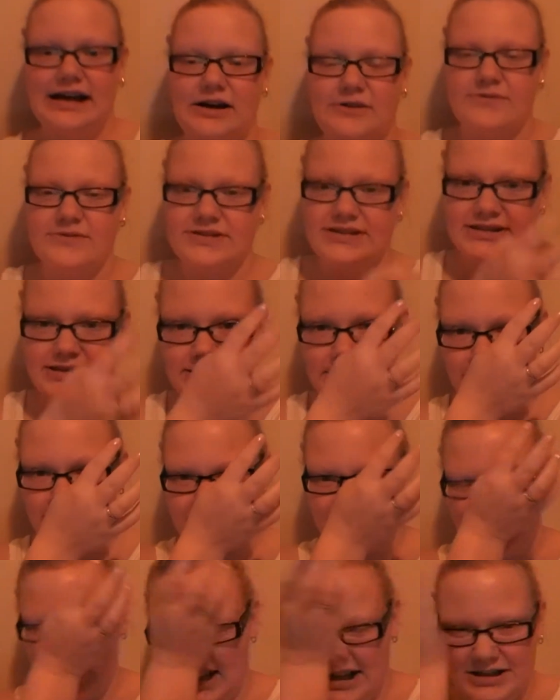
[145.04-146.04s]
I will
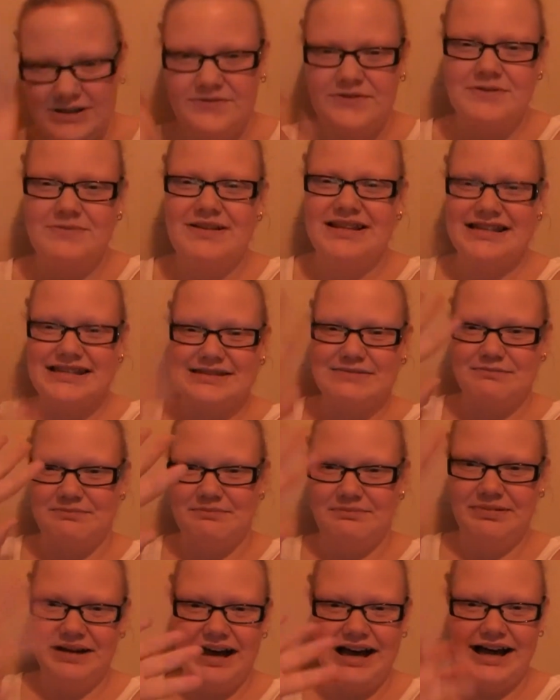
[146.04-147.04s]
talk to y'all in a few minutes.
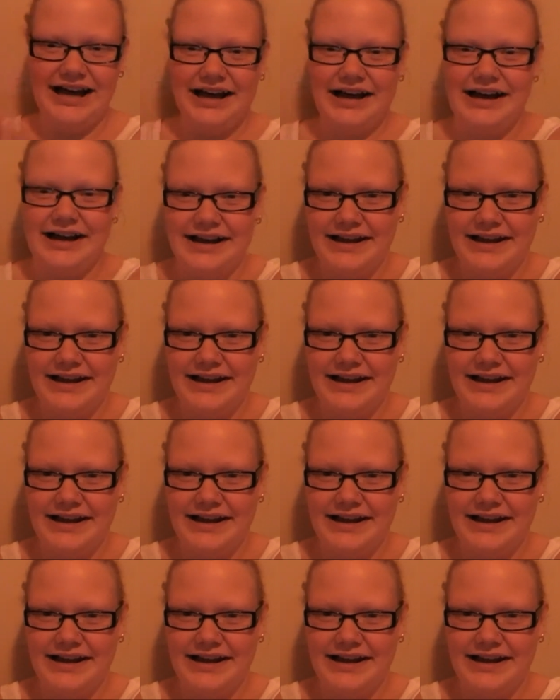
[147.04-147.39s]
Bye!